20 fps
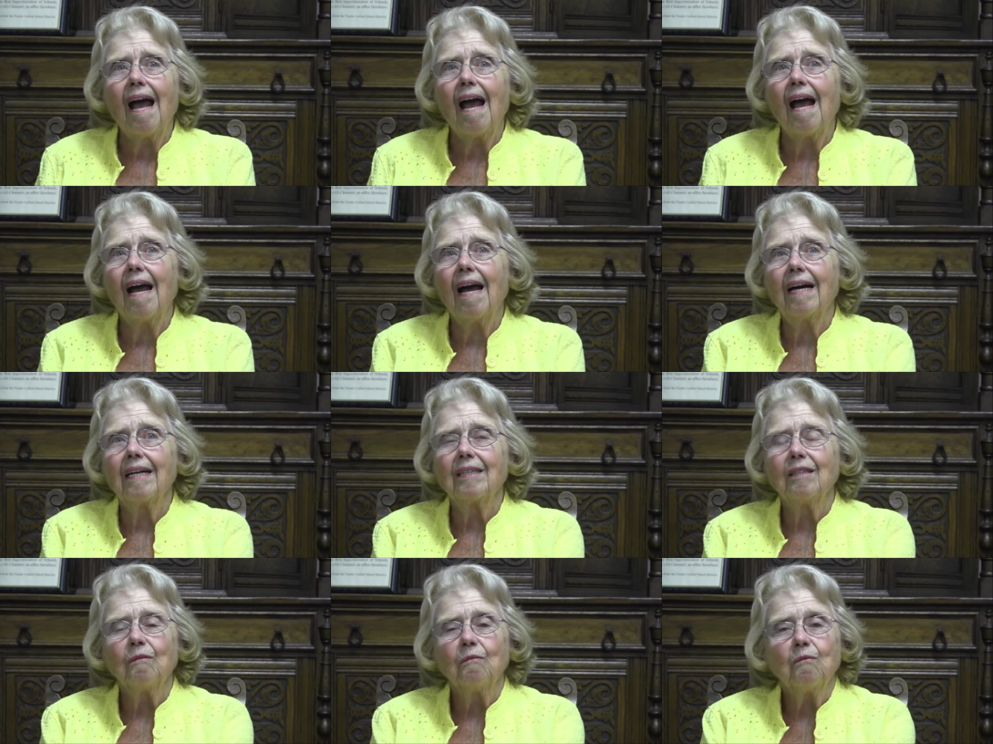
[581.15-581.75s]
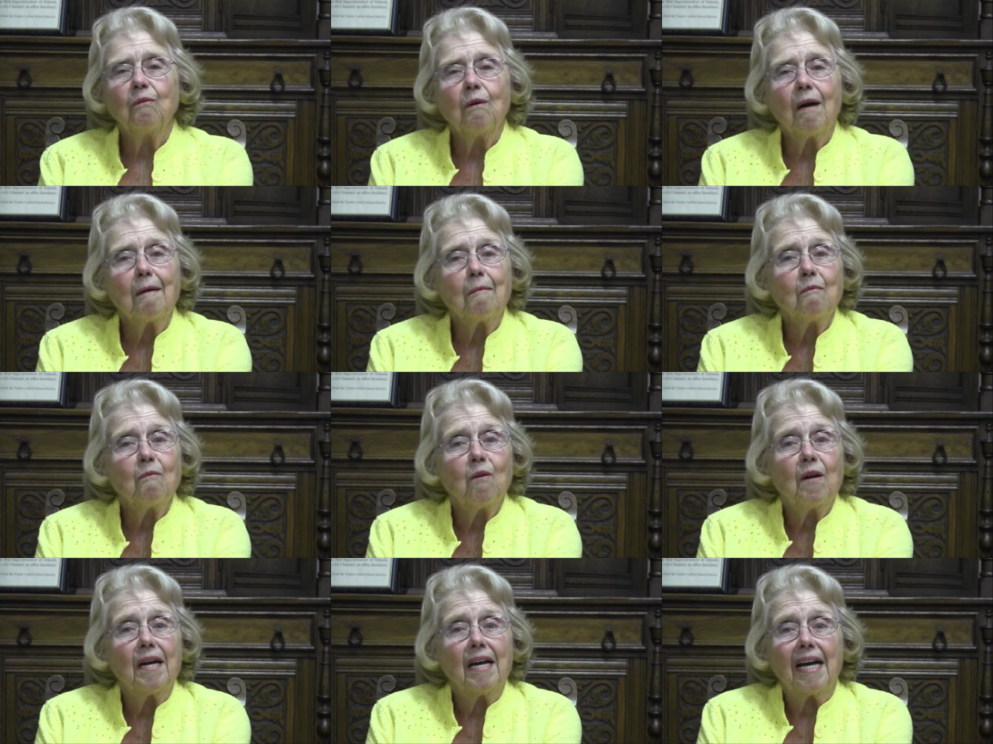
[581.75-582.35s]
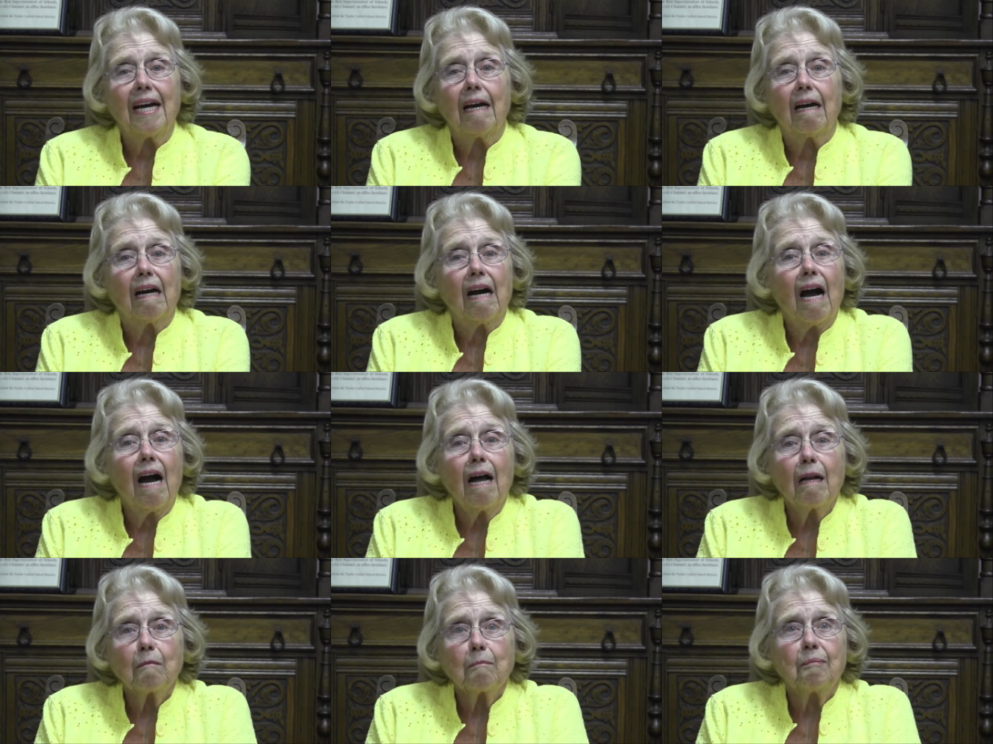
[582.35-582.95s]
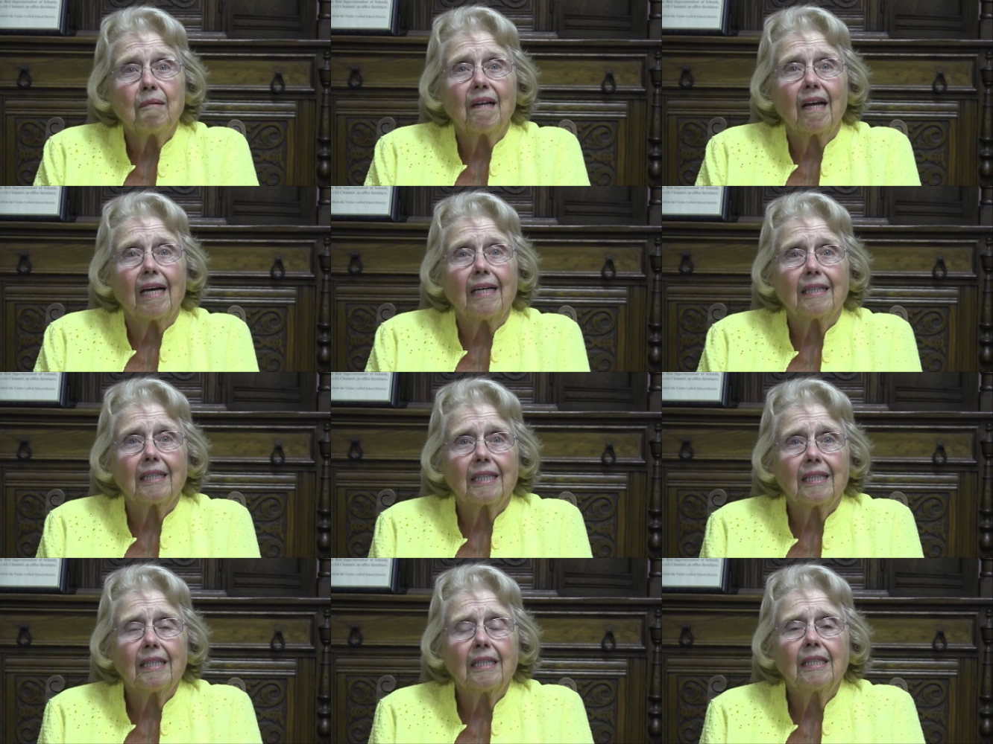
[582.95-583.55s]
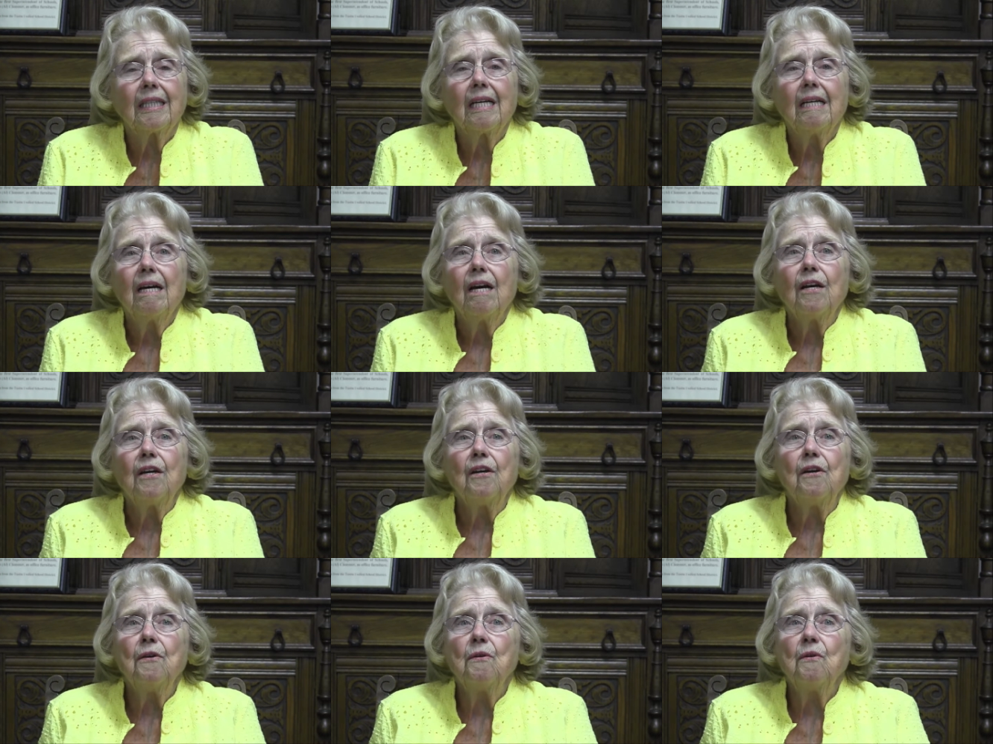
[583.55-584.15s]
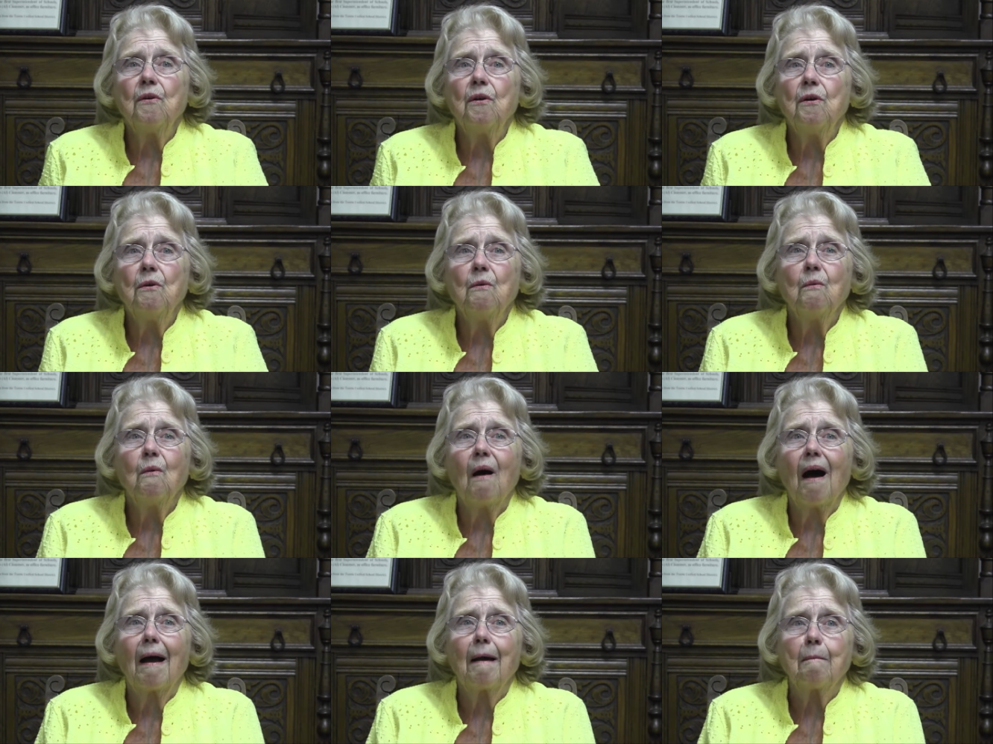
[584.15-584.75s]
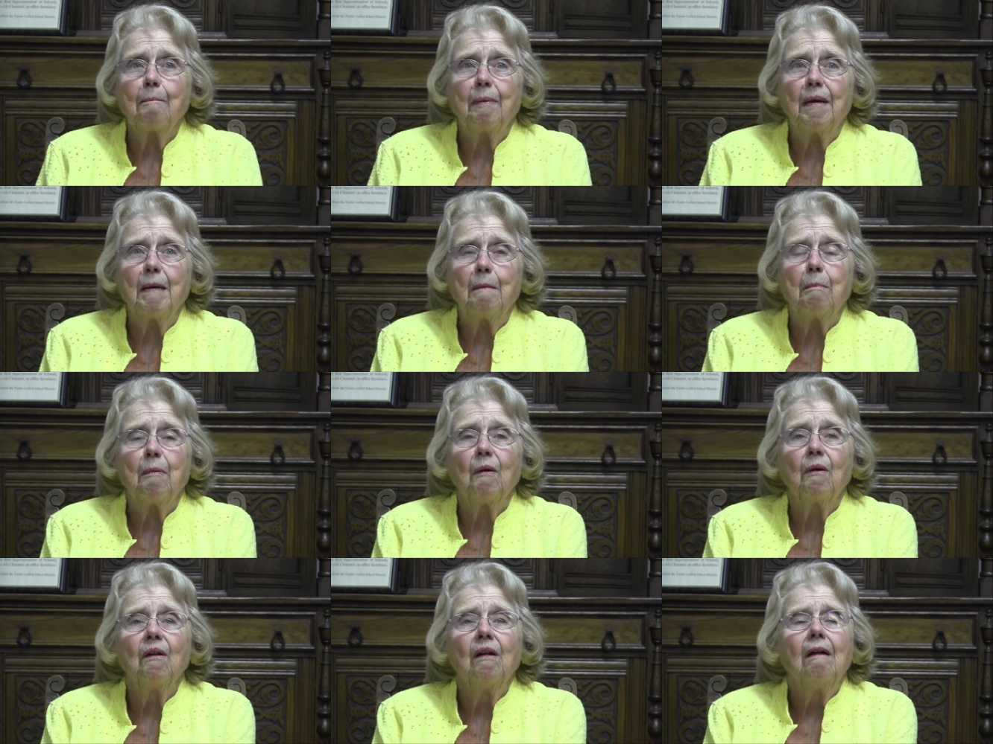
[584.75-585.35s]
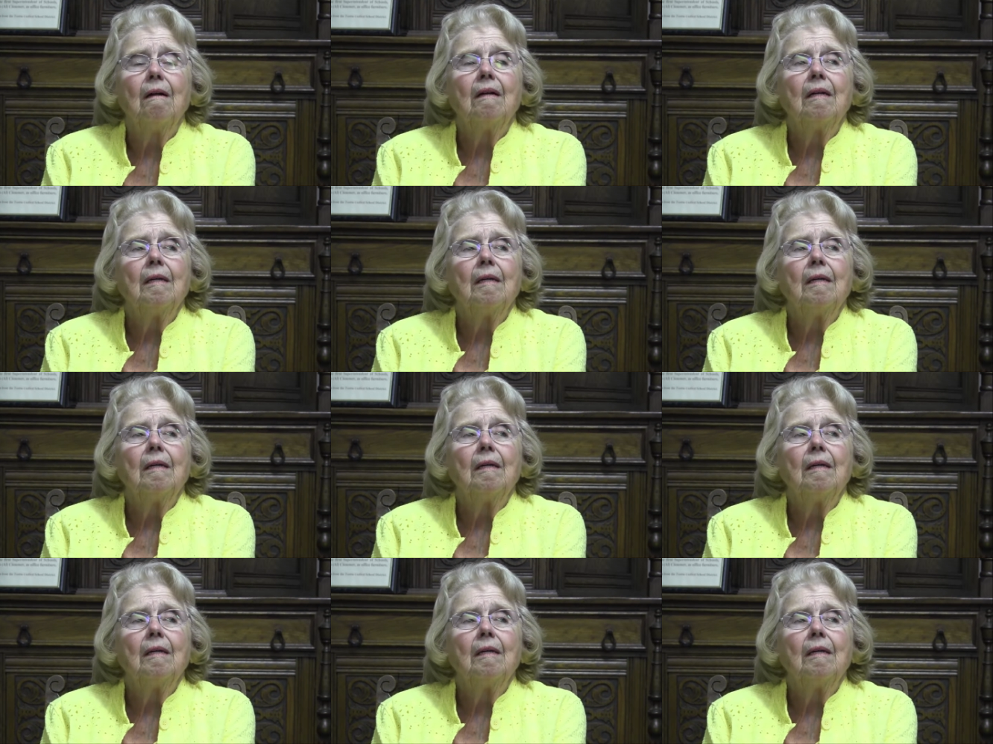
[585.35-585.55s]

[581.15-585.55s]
And when we got places, you knew why people